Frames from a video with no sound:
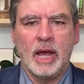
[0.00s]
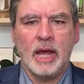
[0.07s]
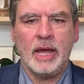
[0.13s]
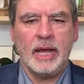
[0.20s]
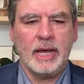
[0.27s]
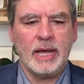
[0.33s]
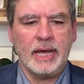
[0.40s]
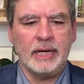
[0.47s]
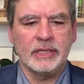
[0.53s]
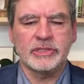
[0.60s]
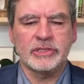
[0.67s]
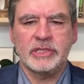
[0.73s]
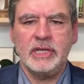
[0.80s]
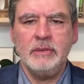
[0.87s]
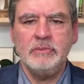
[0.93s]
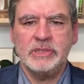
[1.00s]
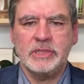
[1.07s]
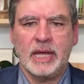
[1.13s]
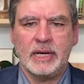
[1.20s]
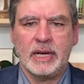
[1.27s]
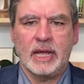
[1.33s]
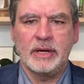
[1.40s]
And it seems
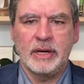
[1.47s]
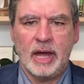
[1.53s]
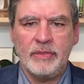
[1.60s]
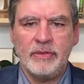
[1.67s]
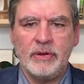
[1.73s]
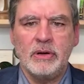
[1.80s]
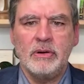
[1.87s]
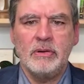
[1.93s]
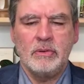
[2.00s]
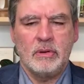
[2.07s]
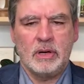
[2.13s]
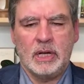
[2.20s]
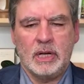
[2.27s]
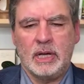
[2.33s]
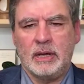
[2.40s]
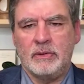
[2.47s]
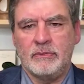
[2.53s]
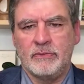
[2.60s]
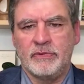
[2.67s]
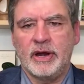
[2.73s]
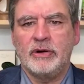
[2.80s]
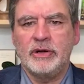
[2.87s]
that another
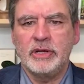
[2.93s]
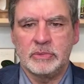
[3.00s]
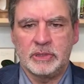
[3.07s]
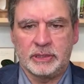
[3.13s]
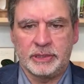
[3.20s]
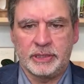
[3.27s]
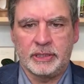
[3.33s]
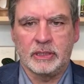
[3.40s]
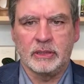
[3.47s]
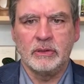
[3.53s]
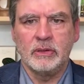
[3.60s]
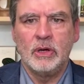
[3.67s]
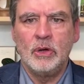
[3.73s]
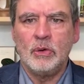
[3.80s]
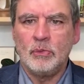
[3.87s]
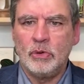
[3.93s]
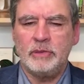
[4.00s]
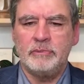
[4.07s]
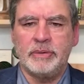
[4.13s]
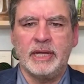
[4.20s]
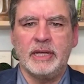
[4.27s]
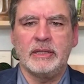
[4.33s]
variable here
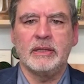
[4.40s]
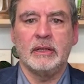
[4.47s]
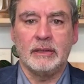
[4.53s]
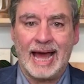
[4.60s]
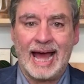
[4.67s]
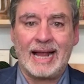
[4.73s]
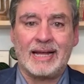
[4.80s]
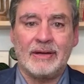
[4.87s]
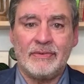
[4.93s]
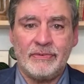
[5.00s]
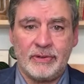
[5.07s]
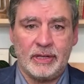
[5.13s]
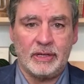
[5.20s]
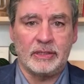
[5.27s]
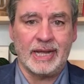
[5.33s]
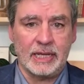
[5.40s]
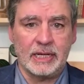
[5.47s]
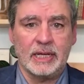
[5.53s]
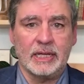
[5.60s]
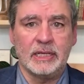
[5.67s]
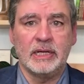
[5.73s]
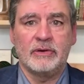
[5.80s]
would be the lack of
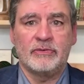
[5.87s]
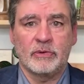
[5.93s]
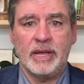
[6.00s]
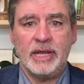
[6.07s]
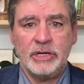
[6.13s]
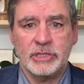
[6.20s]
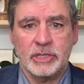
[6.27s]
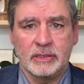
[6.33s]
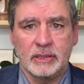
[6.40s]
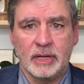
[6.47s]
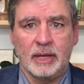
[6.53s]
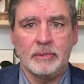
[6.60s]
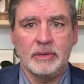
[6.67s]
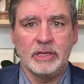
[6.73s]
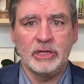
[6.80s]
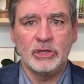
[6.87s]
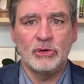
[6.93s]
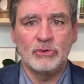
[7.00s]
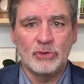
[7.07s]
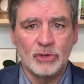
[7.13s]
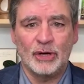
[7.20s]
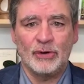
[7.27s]
data and information. I mean,
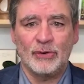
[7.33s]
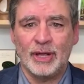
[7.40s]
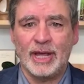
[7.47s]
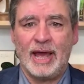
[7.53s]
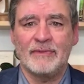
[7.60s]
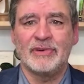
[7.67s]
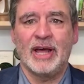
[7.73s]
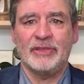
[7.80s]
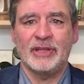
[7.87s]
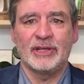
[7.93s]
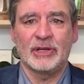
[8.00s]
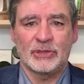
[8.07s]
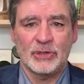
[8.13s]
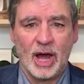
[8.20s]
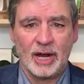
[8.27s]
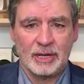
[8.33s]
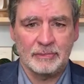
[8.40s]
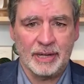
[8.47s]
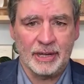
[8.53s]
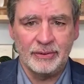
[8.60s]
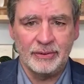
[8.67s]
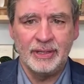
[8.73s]
you'd literally have nothing to talk
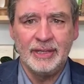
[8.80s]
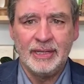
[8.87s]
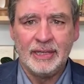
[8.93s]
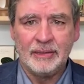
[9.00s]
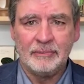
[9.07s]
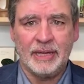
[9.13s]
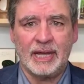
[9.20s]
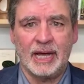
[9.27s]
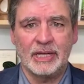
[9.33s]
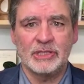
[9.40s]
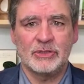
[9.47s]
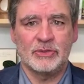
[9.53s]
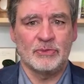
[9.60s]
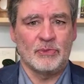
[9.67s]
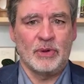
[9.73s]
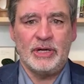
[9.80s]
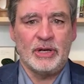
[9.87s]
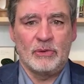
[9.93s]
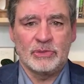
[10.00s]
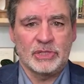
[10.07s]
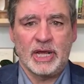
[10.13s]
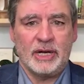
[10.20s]
about because we
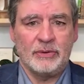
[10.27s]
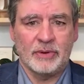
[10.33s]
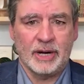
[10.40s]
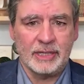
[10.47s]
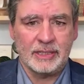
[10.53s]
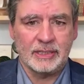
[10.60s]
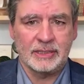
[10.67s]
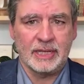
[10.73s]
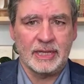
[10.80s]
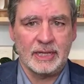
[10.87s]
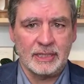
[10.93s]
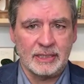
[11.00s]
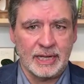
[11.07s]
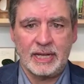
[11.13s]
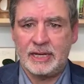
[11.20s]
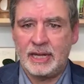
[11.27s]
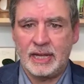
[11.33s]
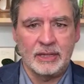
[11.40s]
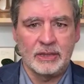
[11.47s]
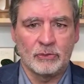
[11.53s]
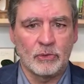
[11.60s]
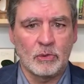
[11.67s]
don't generate the data
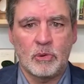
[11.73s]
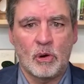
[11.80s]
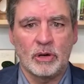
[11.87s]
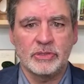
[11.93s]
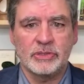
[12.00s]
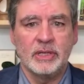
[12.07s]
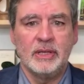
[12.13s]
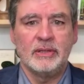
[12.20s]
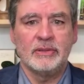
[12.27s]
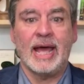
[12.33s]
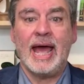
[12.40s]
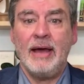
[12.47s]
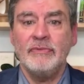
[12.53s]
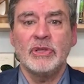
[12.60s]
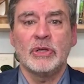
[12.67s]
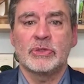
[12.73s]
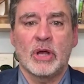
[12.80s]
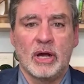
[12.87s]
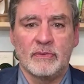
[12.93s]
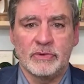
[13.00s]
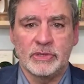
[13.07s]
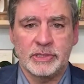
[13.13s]
and the reports to have those
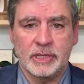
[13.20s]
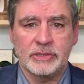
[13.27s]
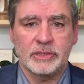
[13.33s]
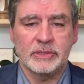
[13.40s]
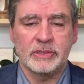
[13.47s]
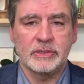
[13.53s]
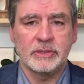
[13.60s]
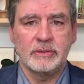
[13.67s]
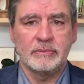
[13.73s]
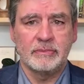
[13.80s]
conversations.